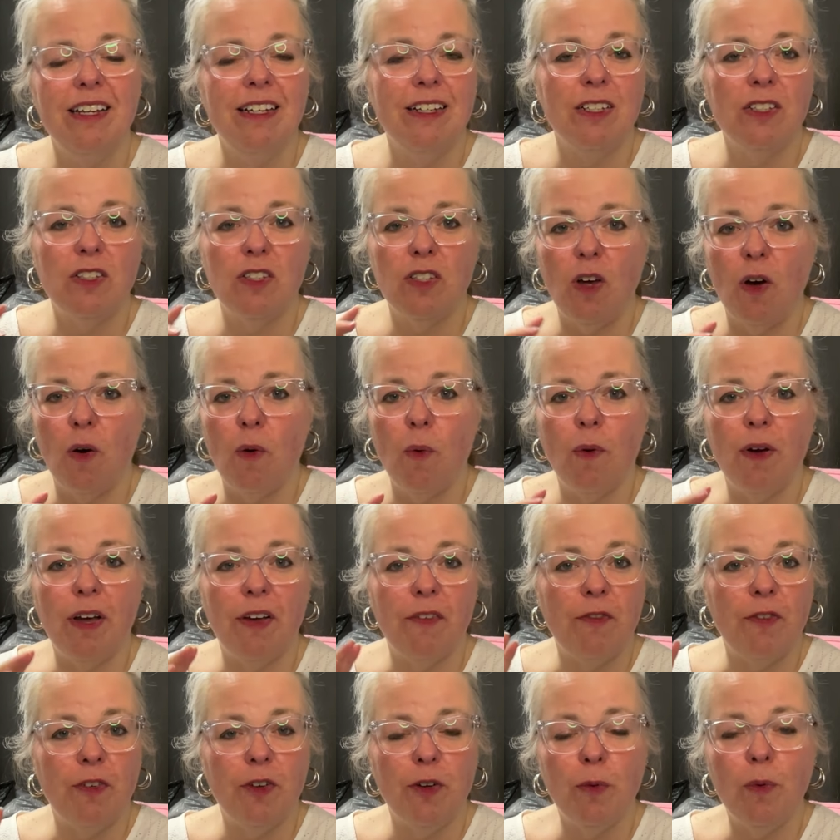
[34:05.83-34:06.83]
So
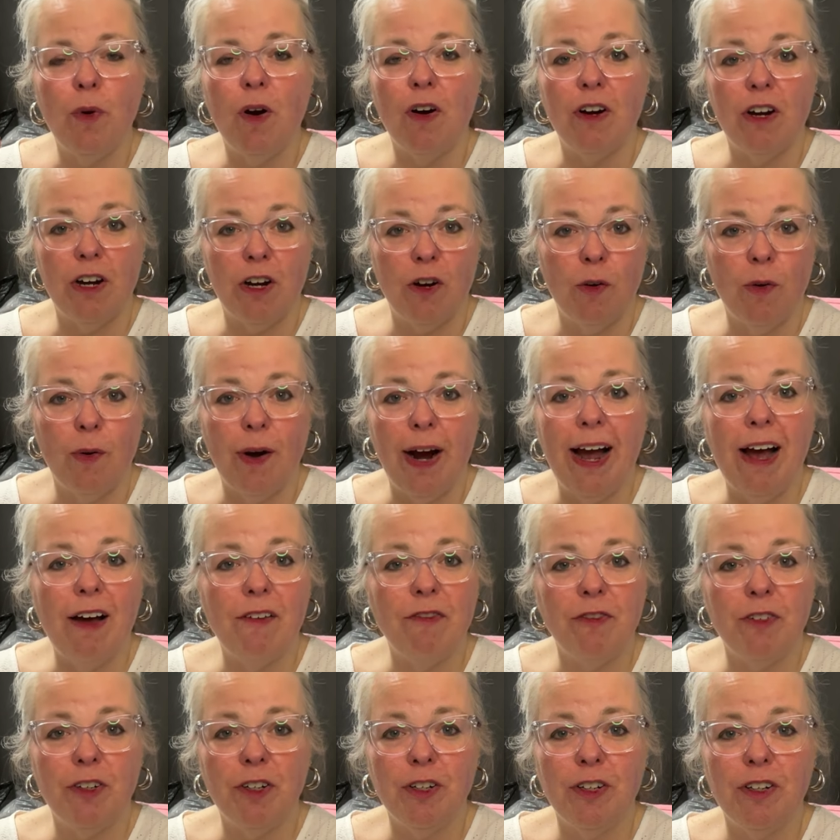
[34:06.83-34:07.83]
if you are a
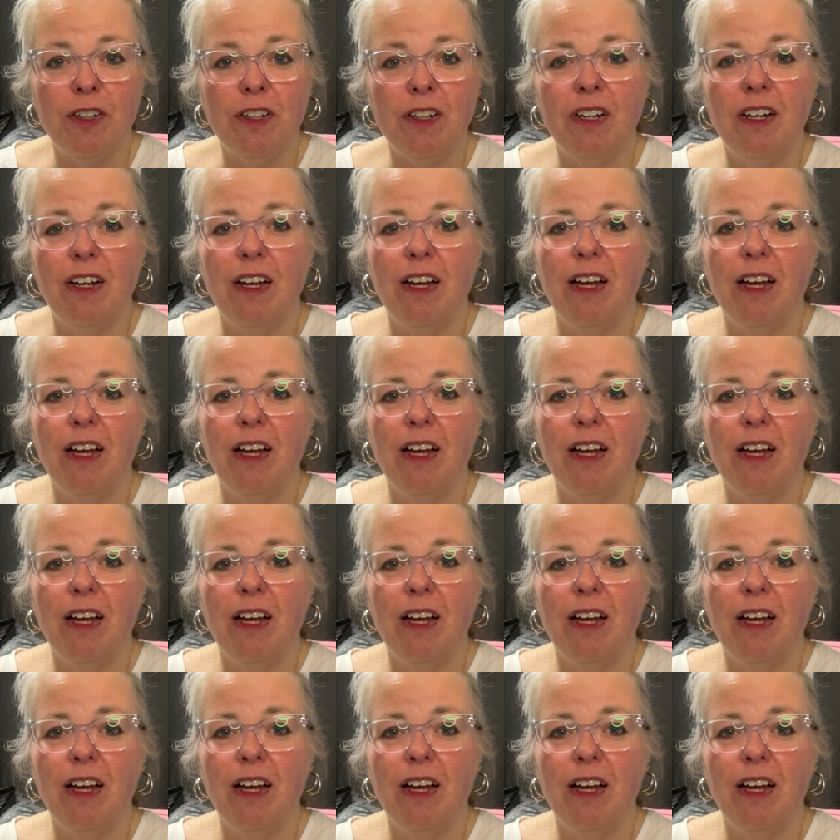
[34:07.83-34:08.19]
crafter,